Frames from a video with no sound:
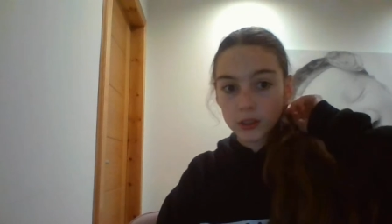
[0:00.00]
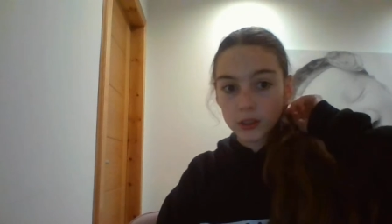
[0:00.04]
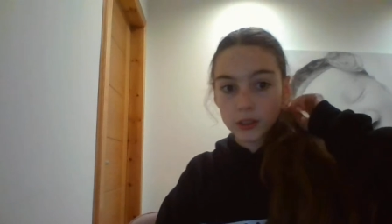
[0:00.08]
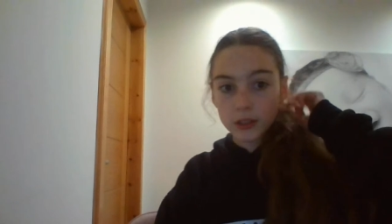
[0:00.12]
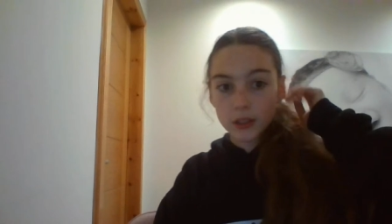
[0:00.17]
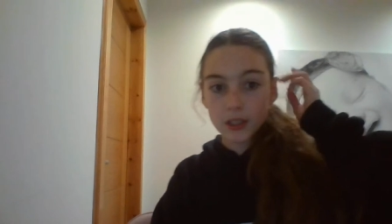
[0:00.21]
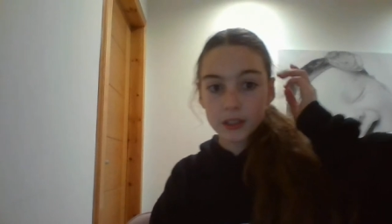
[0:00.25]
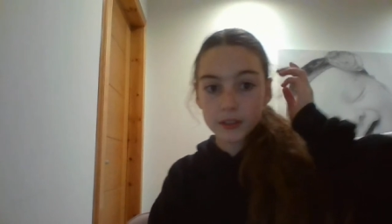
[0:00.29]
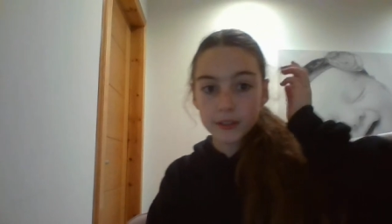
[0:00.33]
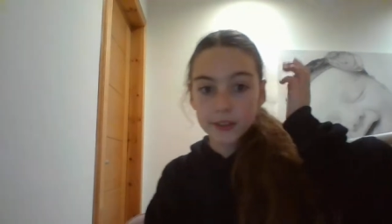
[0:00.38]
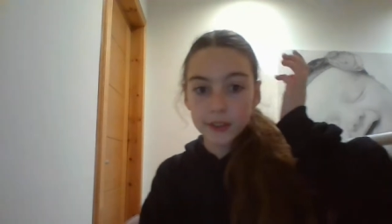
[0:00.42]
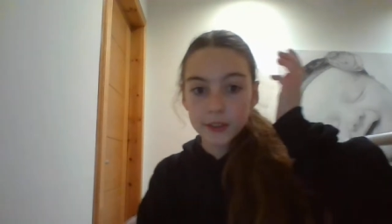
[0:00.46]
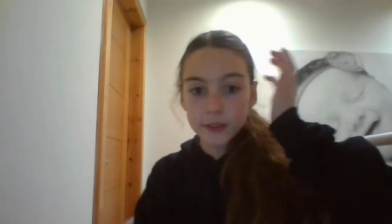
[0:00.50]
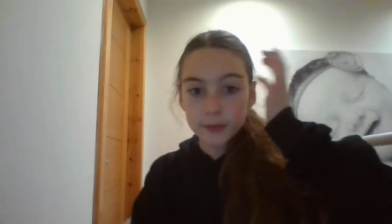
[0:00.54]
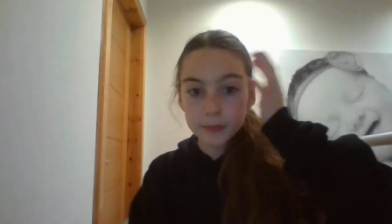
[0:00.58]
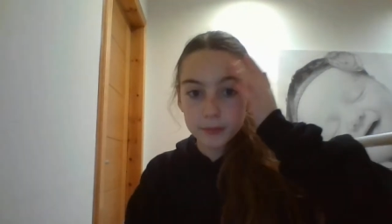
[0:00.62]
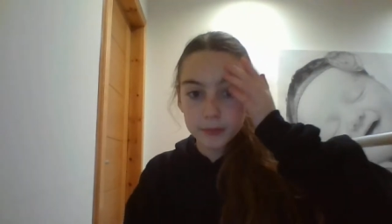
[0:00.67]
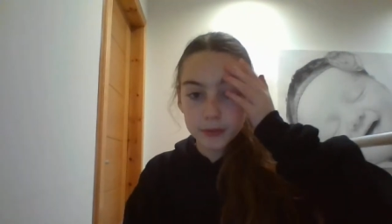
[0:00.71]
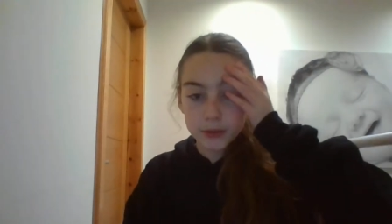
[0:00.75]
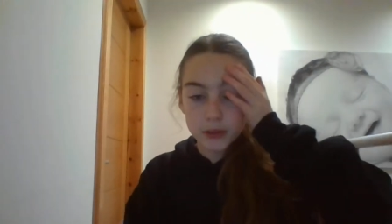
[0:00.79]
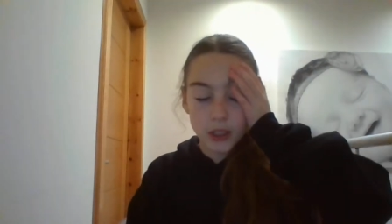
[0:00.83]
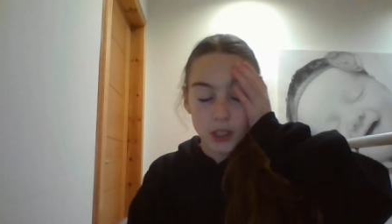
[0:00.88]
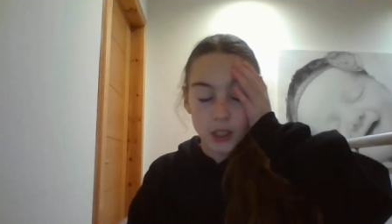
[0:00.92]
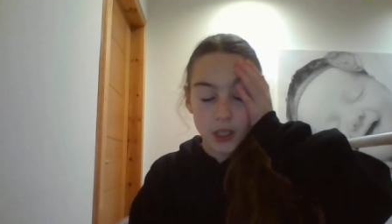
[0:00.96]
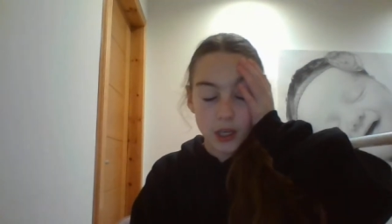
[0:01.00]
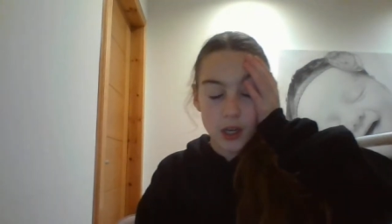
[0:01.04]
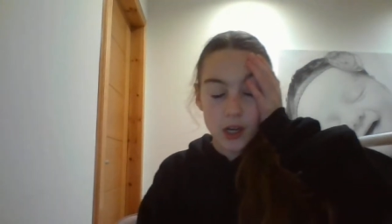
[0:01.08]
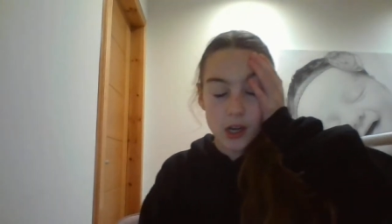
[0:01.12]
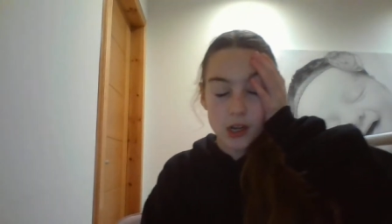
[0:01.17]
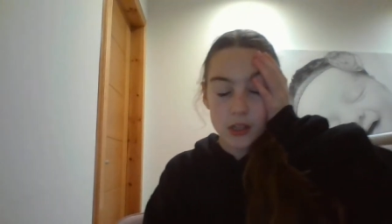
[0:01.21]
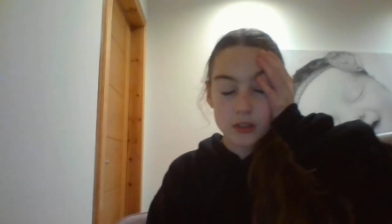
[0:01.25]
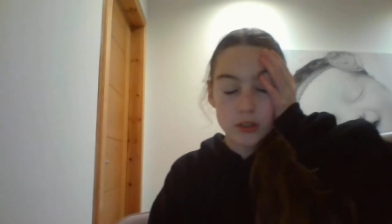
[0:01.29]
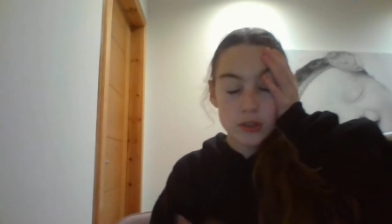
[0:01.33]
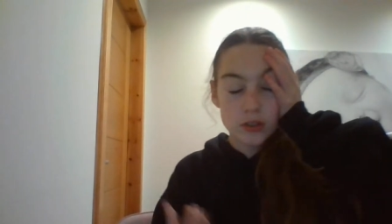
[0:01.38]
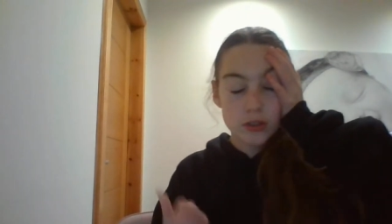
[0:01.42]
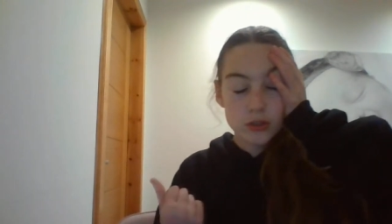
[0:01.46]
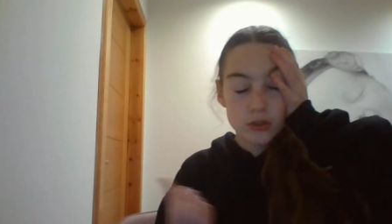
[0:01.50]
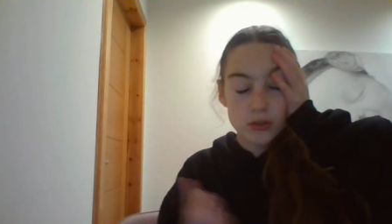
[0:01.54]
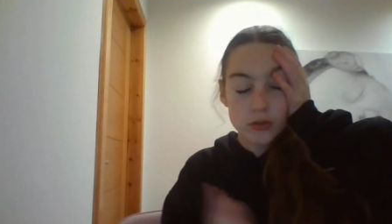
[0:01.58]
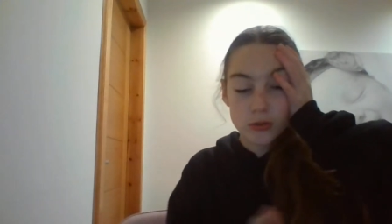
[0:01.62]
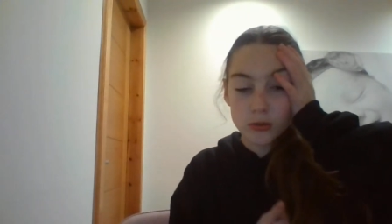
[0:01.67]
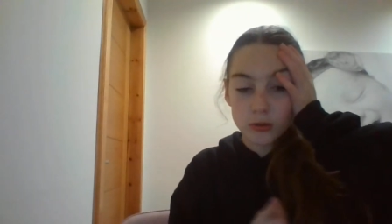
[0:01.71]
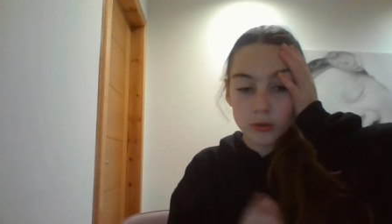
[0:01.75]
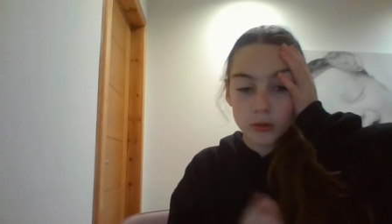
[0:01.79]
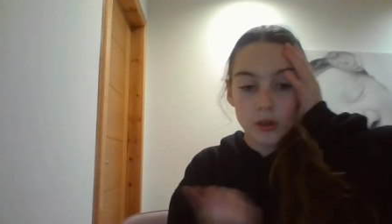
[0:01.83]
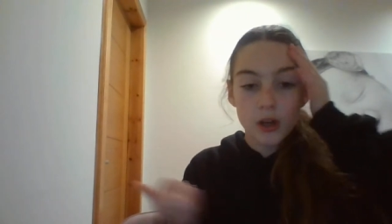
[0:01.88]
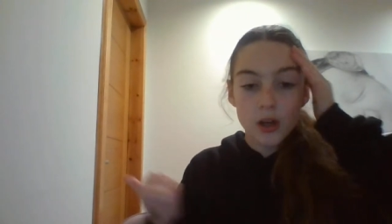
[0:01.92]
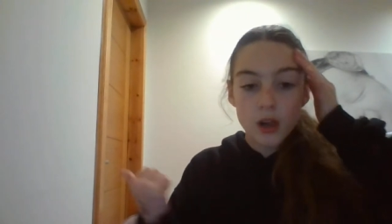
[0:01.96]
Like, as I've been saying, I had a
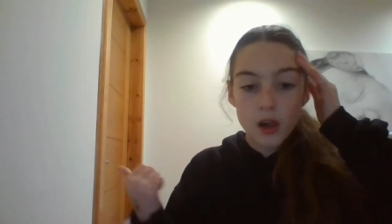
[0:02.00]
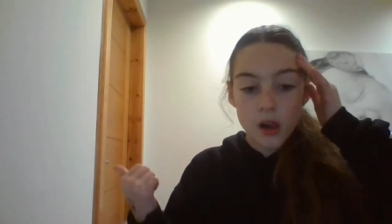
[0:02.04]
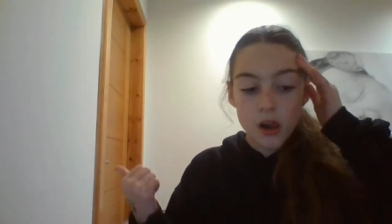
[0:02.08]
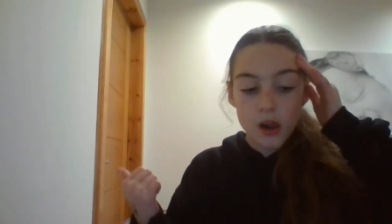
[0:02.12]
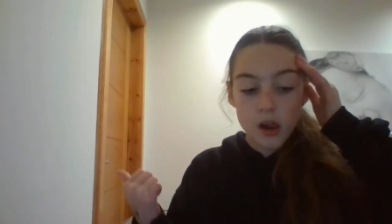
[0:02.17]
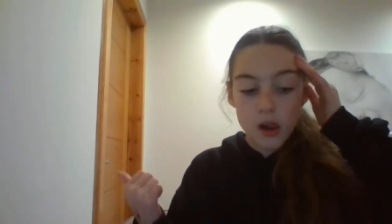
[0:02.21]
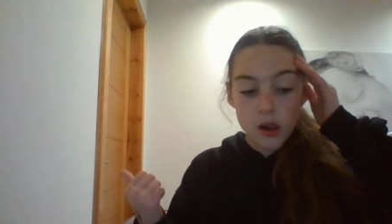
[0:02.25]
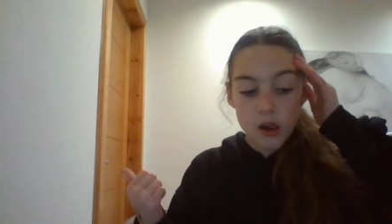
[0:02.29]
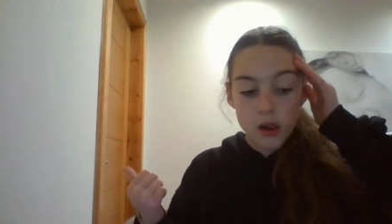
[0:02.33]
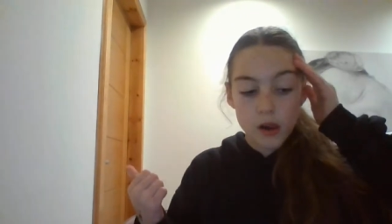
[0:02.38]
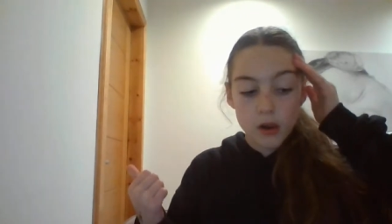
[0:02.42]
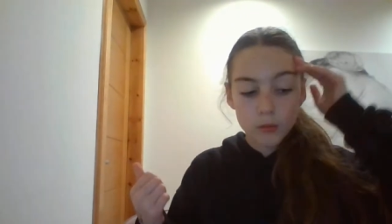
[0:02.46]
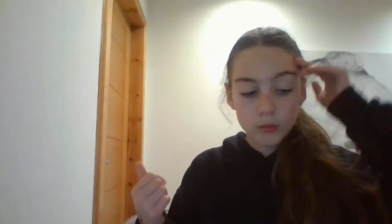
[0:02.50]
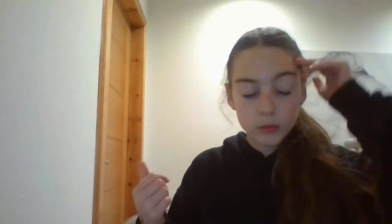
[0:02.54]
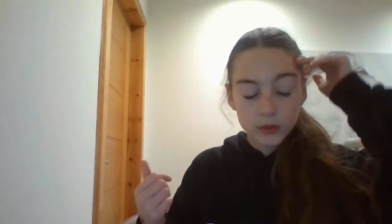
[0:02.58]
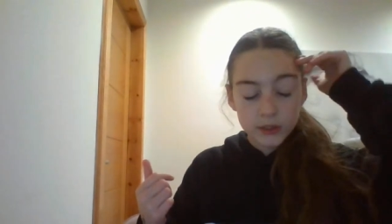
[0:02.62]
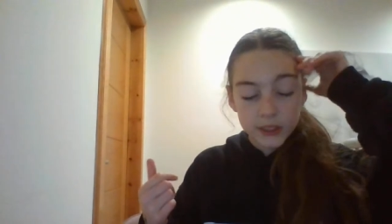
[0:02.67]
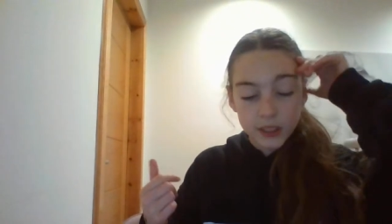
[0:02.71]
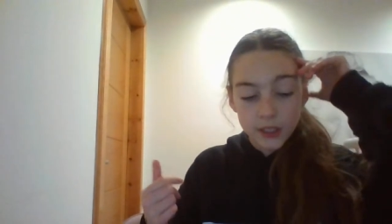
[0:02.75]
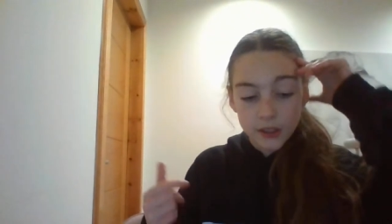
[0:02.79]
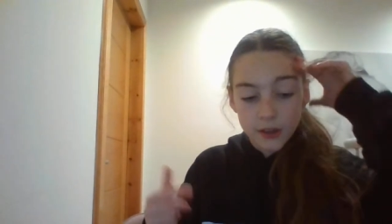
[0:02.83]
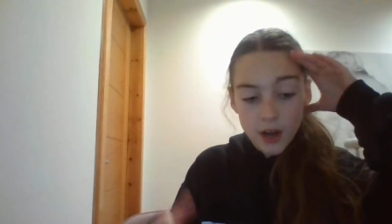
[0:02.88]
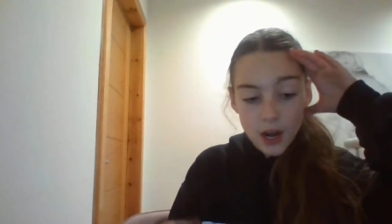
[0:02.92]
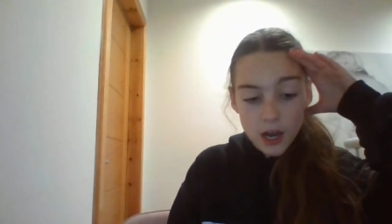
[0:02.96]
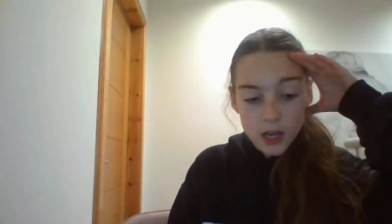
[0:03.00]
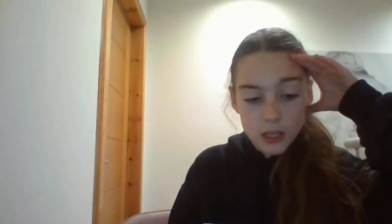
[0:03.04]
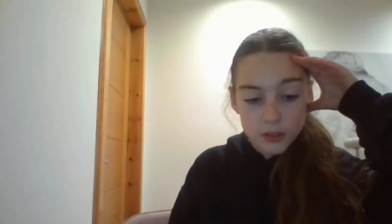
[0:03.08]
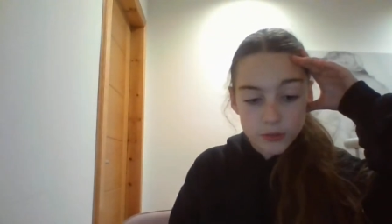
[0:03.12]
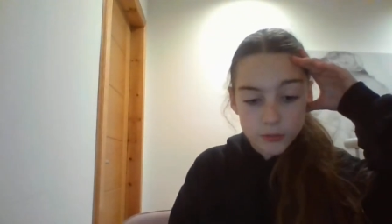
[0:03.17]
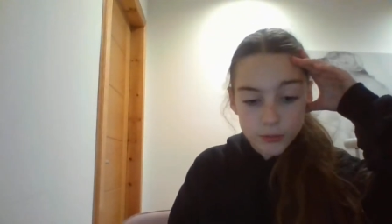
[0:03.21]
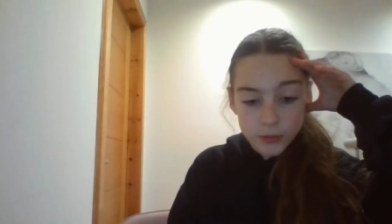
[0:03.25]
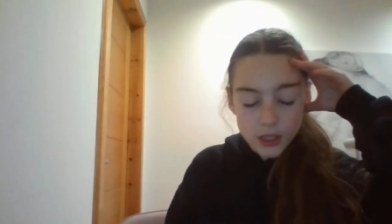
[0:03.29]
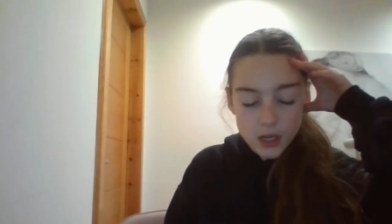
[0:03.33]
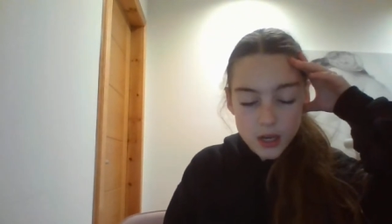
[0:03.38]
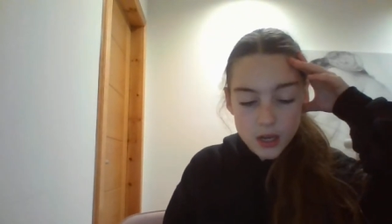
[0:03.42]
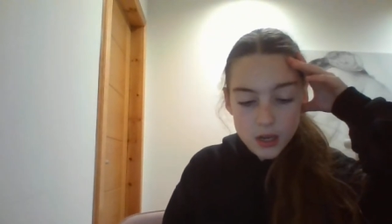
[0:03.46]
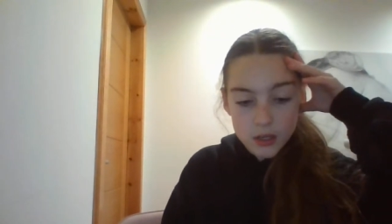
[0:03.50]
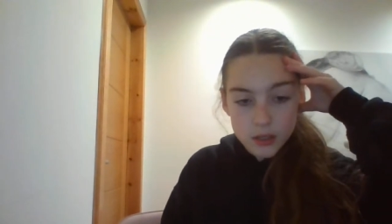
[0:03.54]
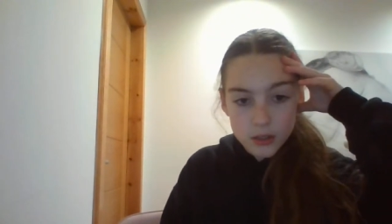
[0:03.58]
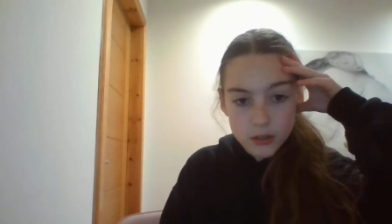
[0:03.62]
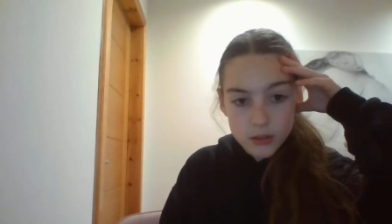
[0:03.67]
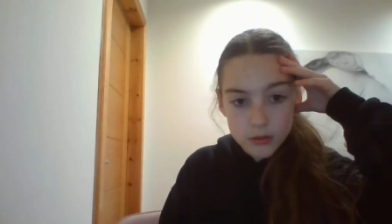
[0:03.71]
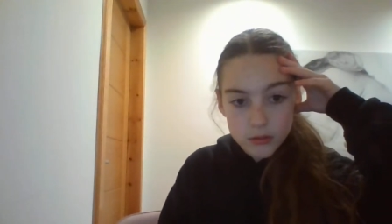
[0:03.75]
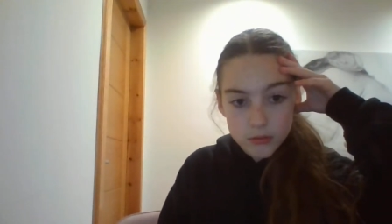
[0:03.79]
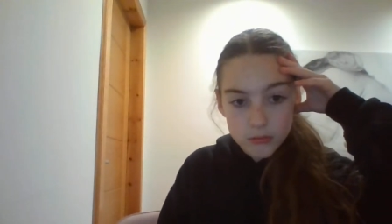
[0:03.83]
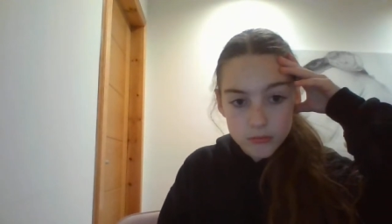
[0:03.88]
show. Was it last weekend?